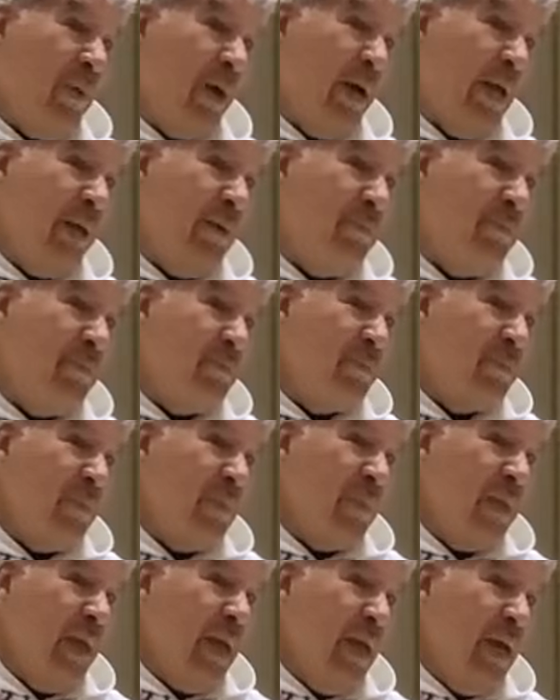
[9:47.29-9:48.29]
White,
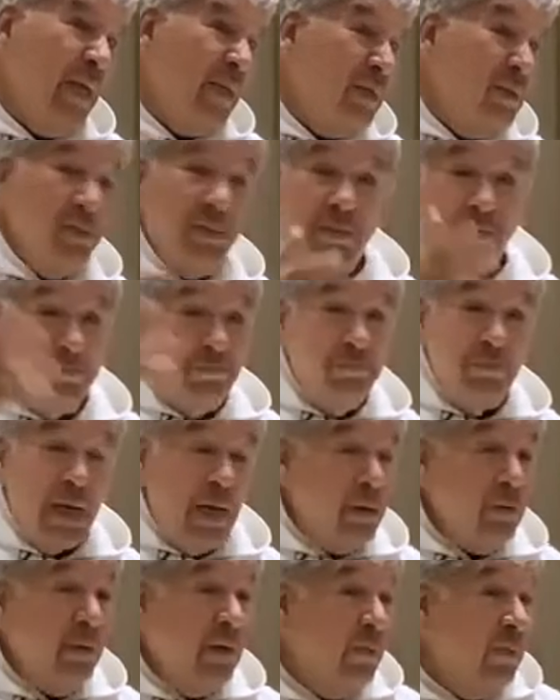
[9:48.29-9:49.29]
and
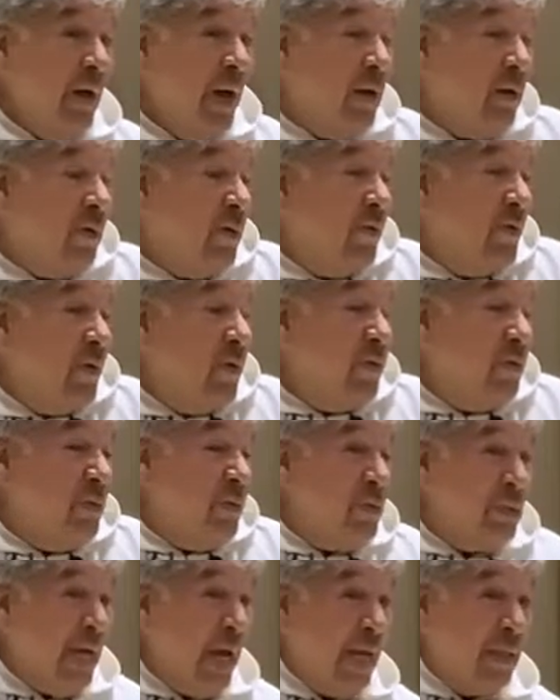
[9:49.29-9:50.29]
I don't even know if she
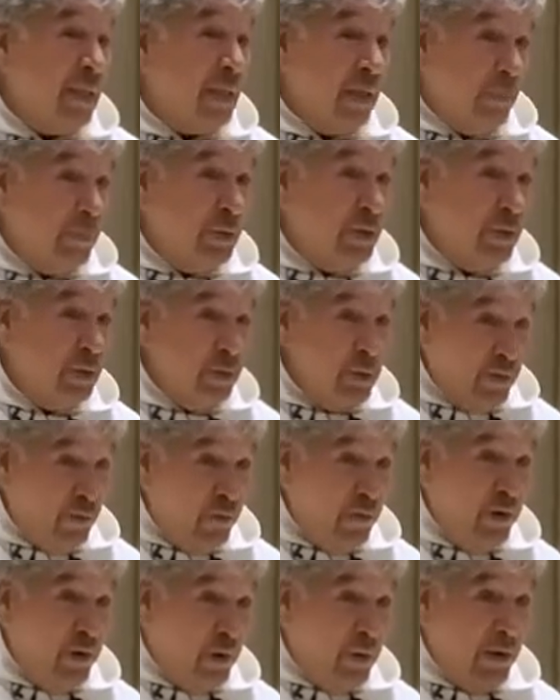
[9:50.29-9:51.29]
was Catholic, but she was a
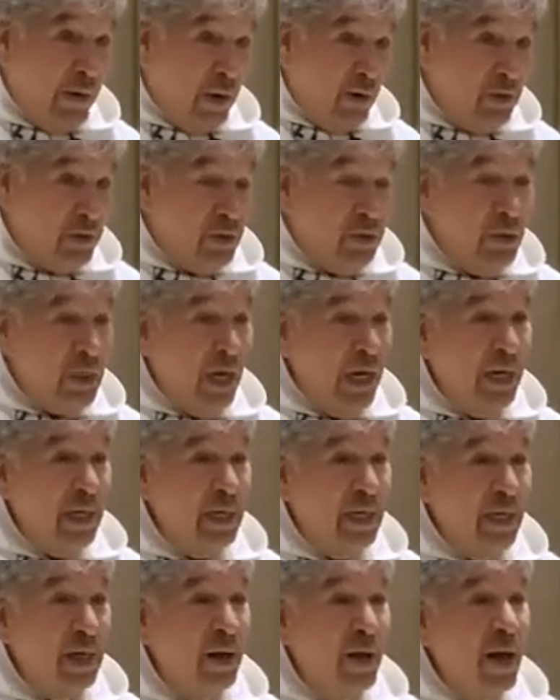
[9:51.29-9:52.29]
figure in our
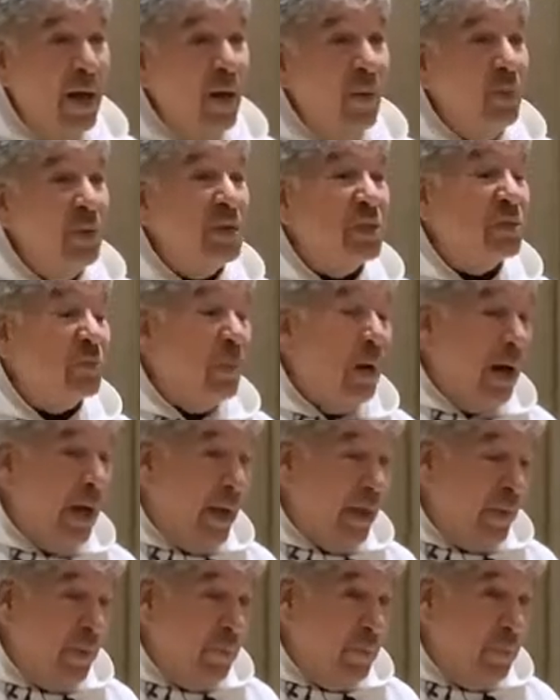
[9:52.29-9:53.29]
society, we
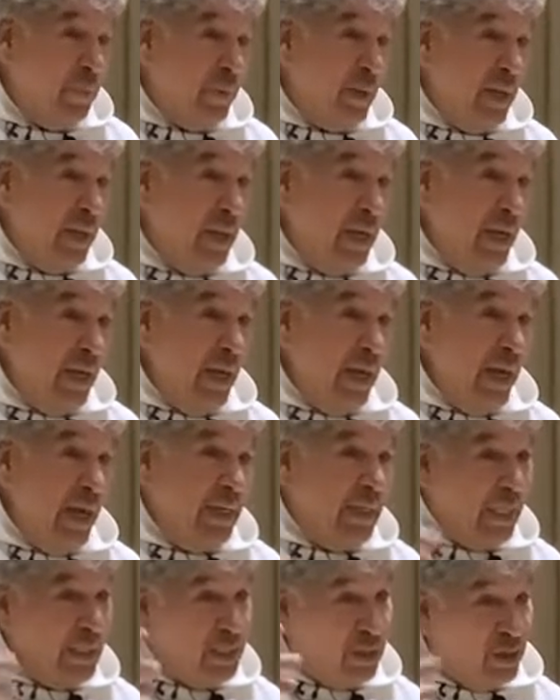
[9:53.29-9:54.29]
smile.
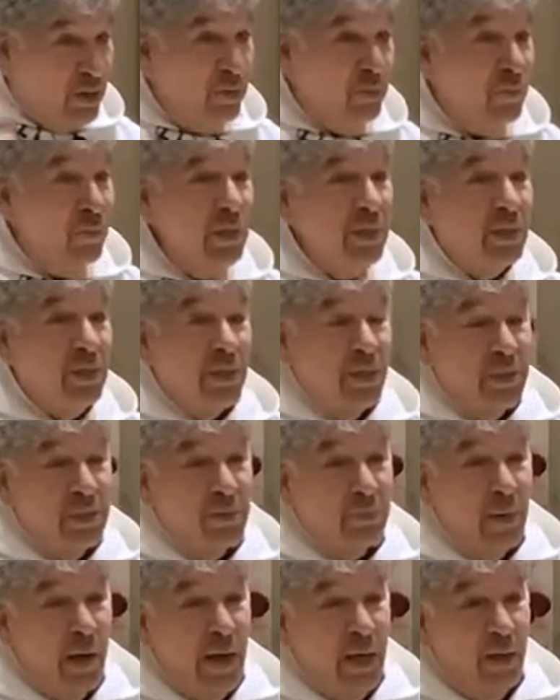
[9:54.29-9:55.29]
And that's a good reason to
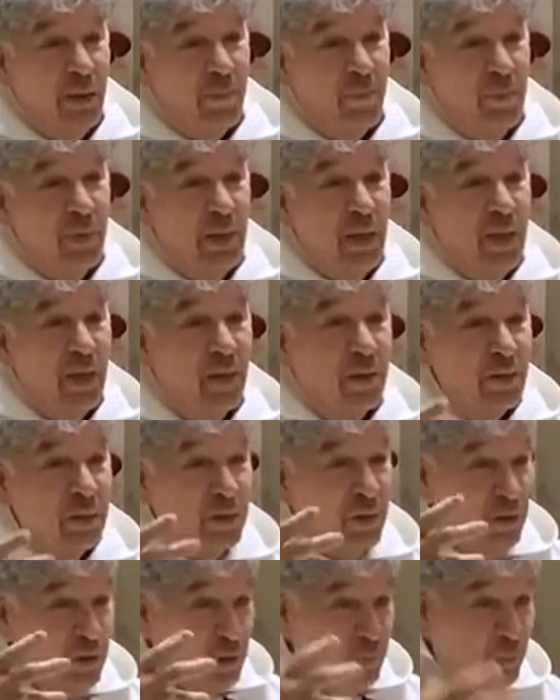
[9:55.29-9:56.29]
smile,
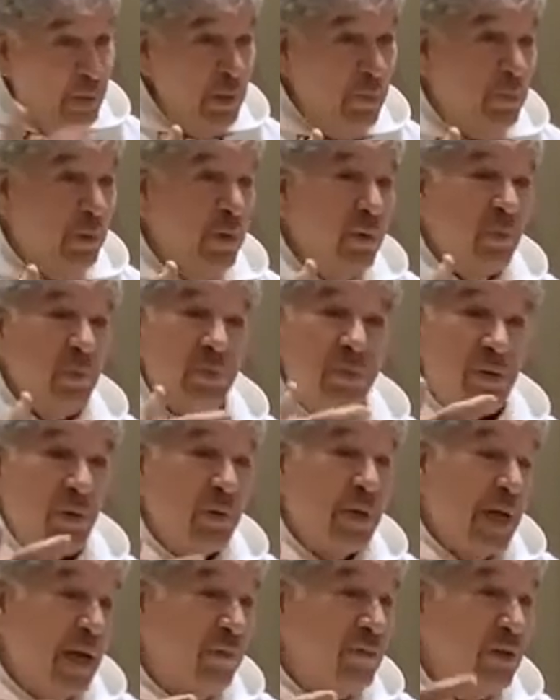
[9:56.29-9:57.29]
because people
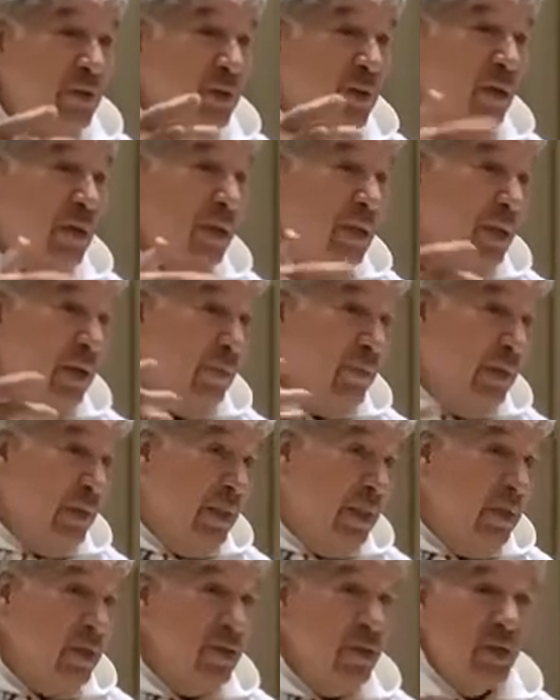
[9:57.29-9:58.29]
don't have to look at their
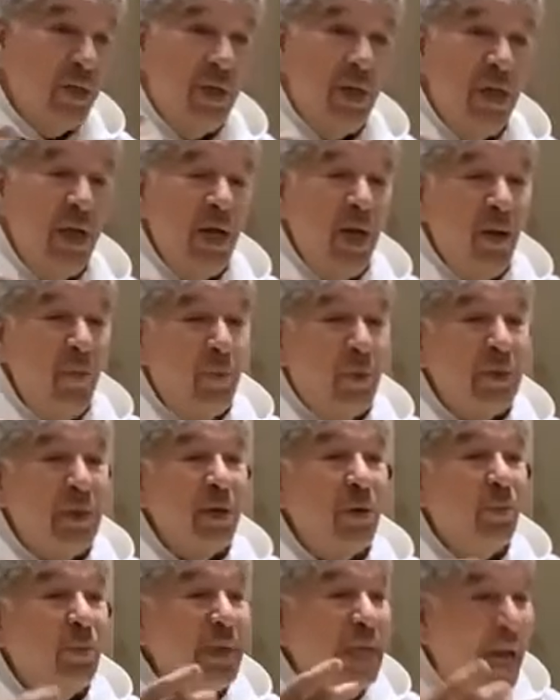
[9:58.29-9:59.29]
religion, but
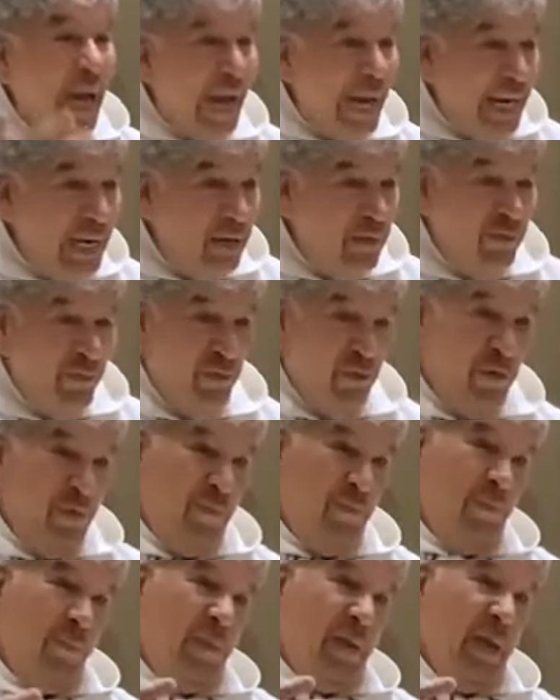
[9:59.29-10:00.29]
their behavior.